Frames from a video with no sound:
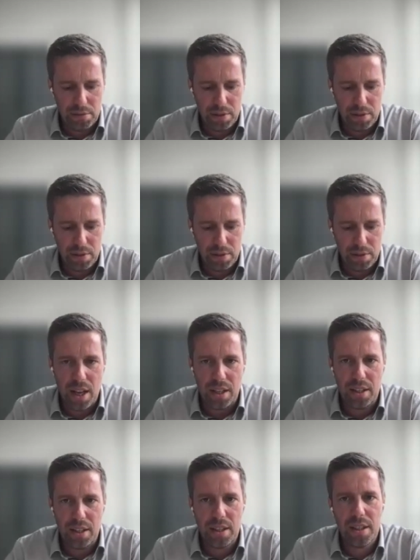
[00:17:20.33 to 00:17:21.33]
the
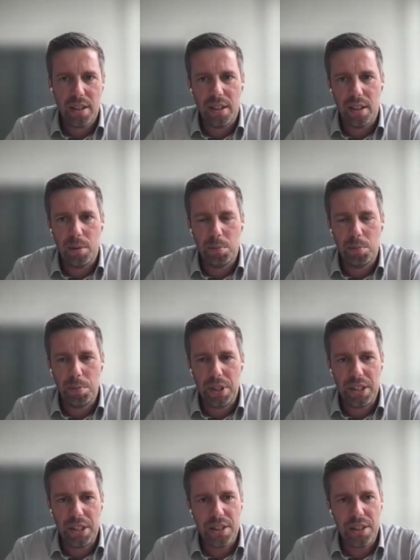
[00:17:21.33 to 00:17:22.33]
San
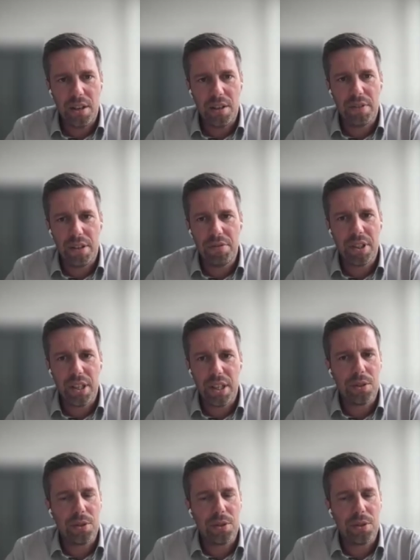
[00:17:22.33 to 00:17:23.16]
people in the south of Africa.